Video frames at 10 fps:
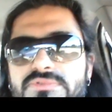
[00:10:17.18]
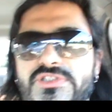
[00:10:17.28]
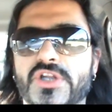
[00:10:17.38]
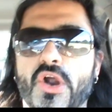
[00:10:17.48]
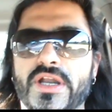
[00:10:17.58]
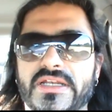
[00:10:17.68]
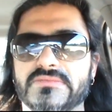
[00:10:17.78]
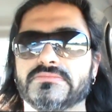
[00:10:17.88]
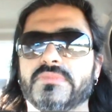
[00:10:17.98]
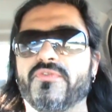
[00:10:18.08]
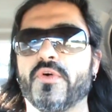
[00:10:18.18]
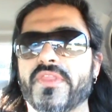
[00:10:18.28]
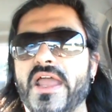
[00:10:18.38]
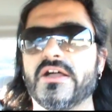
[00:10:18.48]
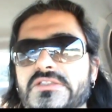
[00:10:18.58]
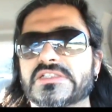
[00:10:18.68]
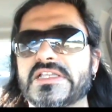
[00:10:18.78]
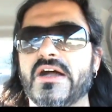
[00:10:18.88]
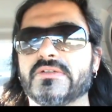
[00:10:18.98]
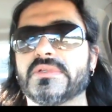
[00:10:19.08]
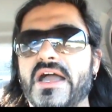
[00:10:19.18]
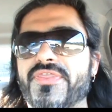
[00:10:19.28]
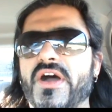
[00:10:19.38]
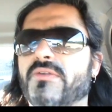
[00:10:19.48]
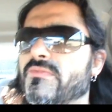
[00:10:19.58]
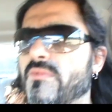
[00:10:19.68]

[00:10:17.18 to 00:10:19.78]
started before the Hell in a Cell. I thought,